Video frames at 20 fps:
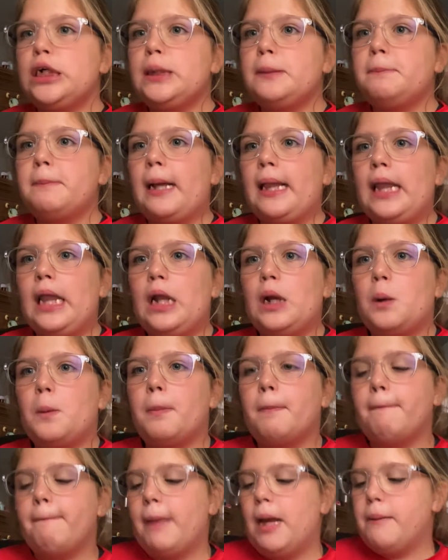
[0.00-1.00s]
My little
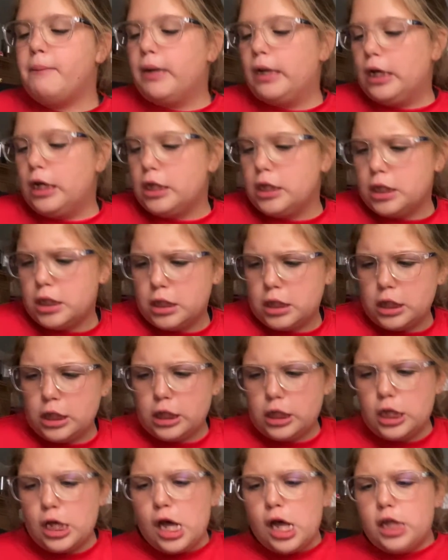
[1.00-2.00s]
baby cousin
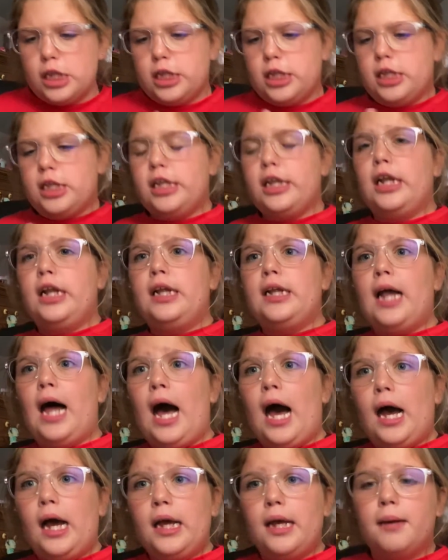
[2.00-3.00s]
is
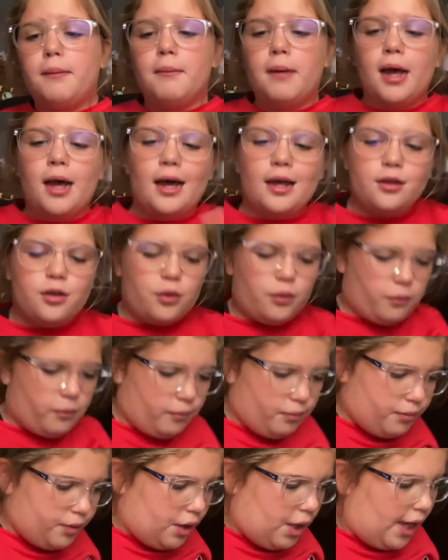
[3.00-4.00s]
slime. So,
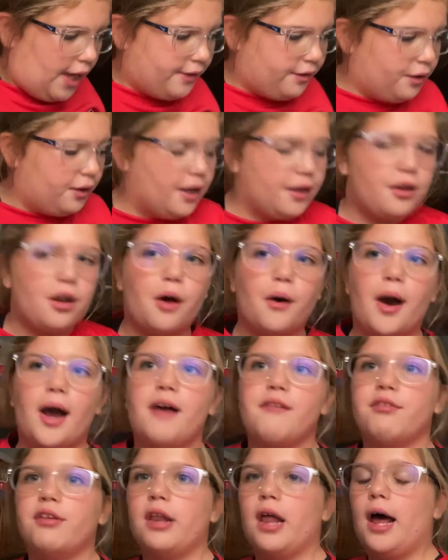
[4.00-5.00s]
as you guys know, I
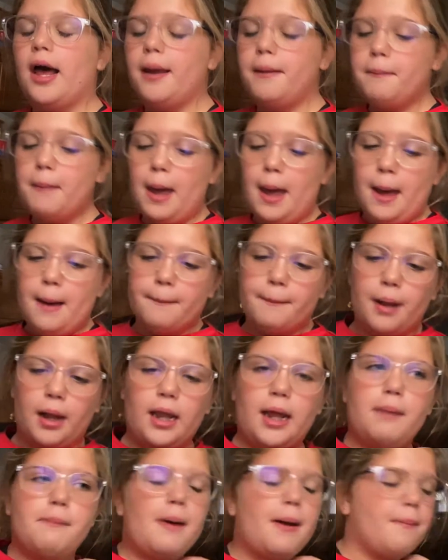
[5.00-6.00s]
have slime. But,
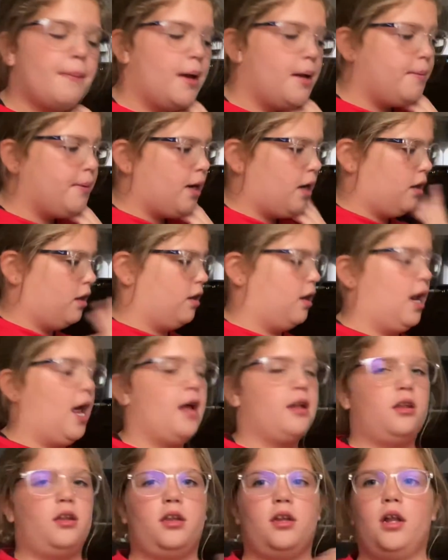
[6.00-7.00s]
like, my baby cousin
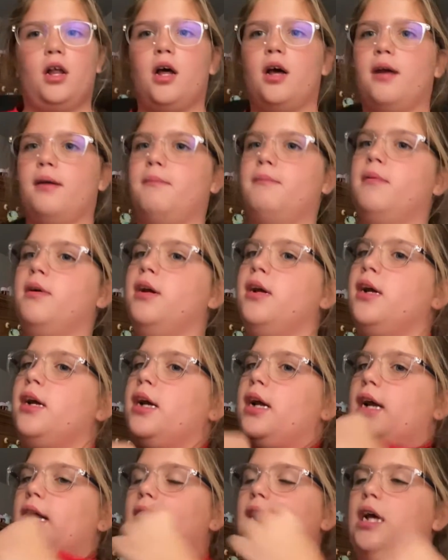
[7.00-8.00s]
has slime.
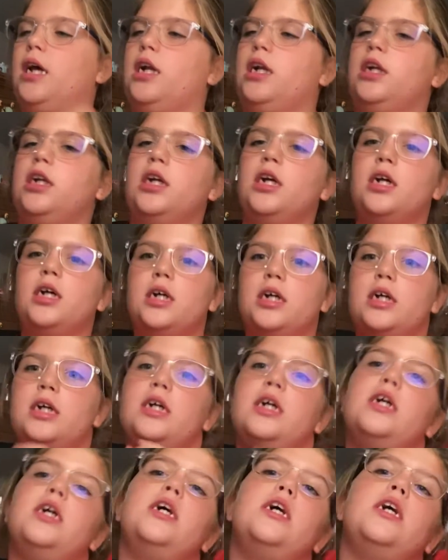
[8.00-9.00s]
And
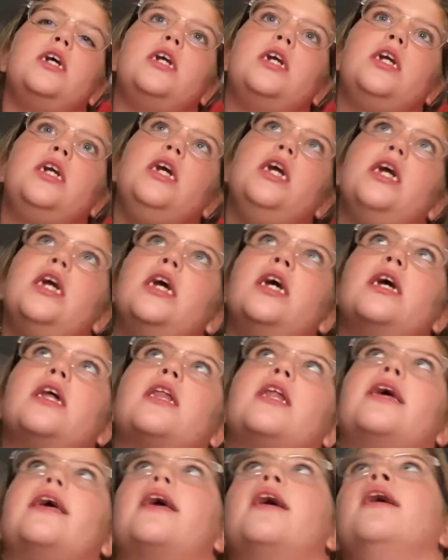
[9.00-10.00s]
she,
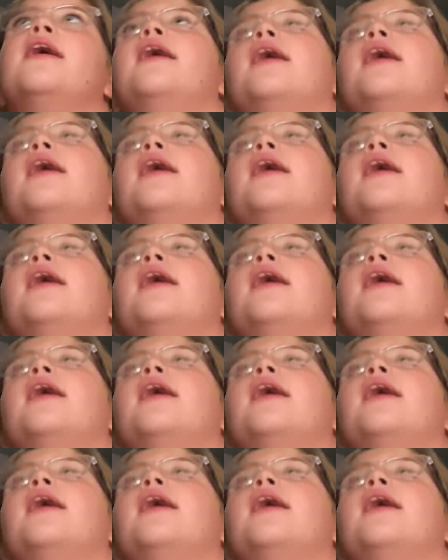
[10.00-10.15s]
like,